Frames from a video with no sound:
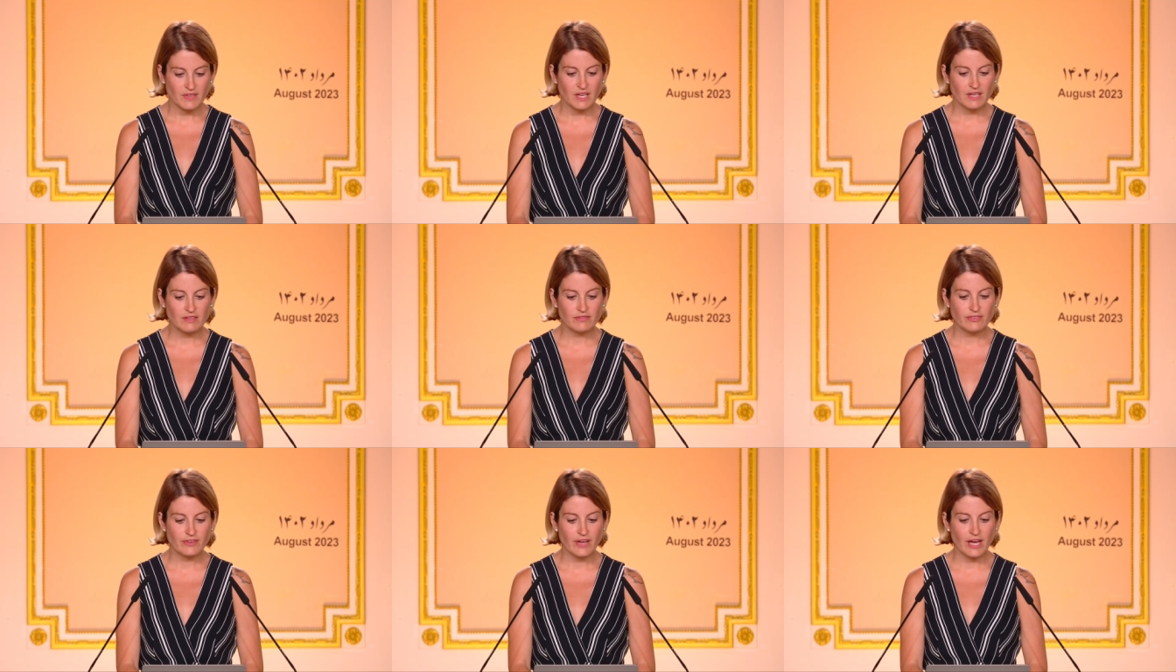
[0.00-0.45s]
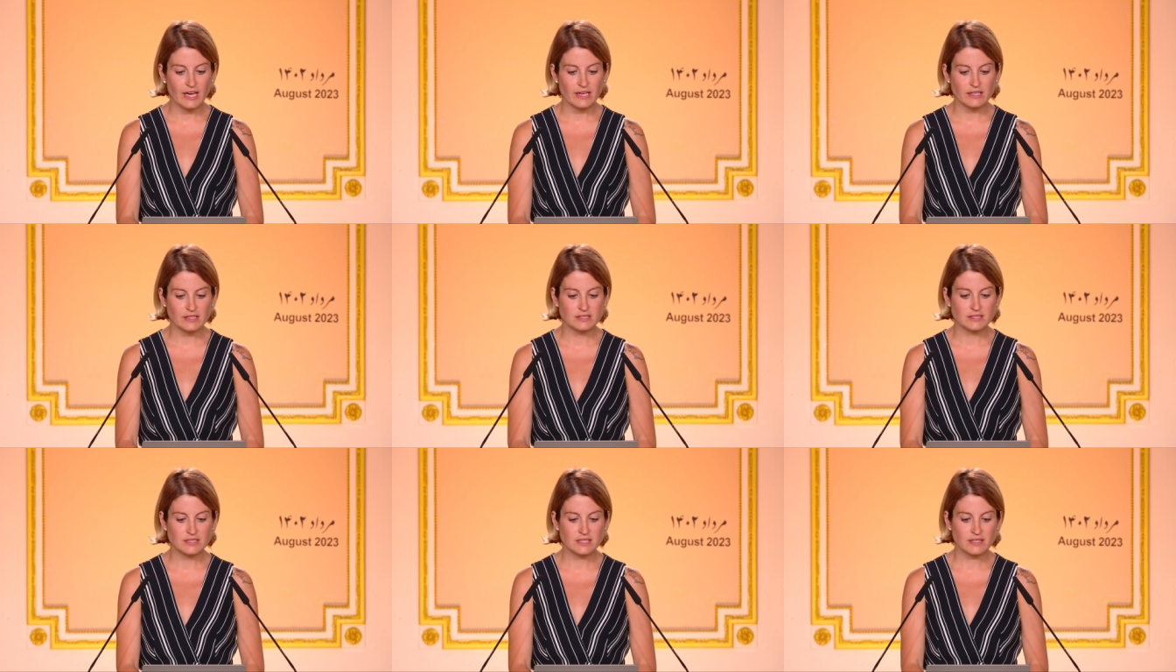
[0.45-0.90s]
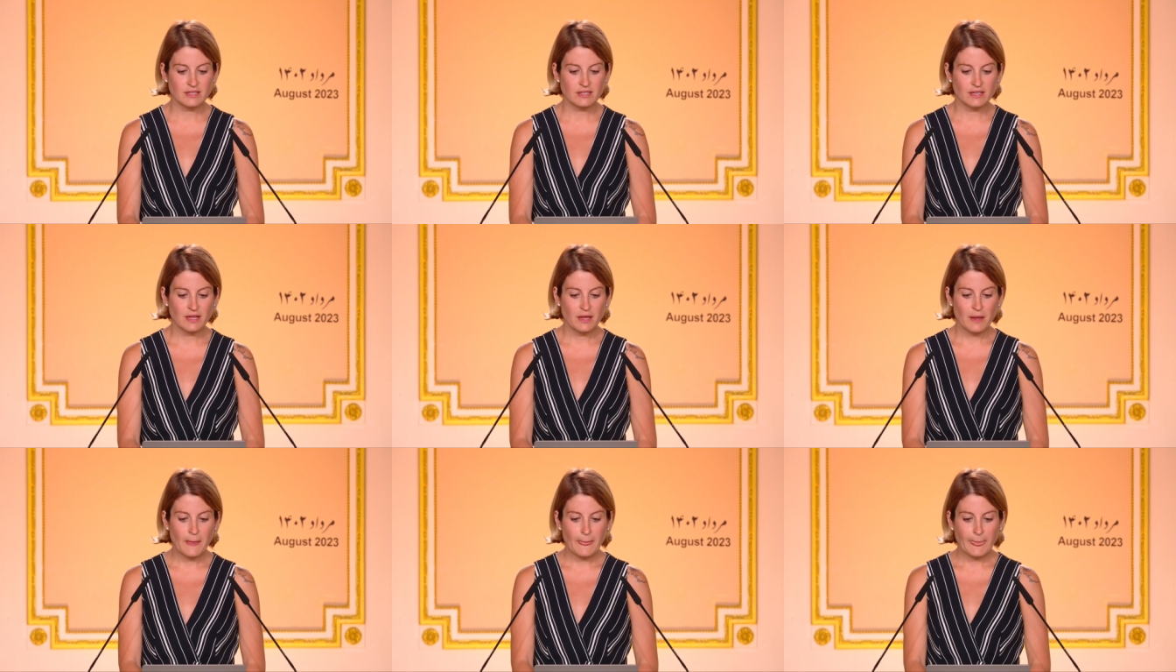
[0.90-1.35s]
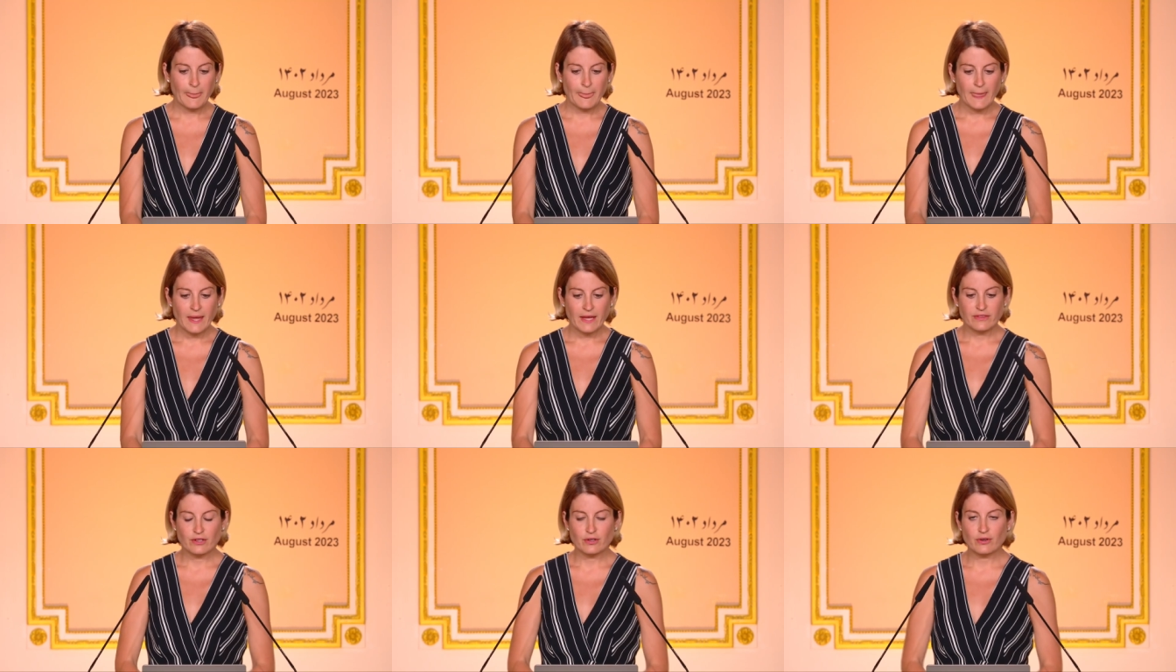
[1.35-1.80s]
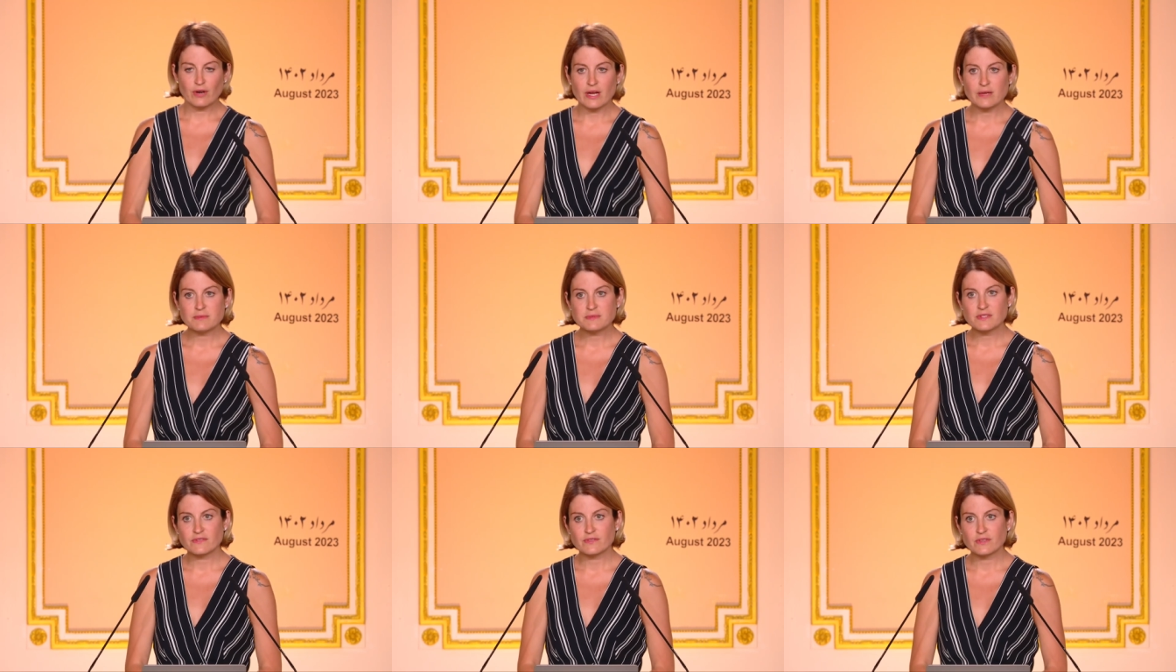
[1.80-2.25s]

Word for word: In fact, the crimes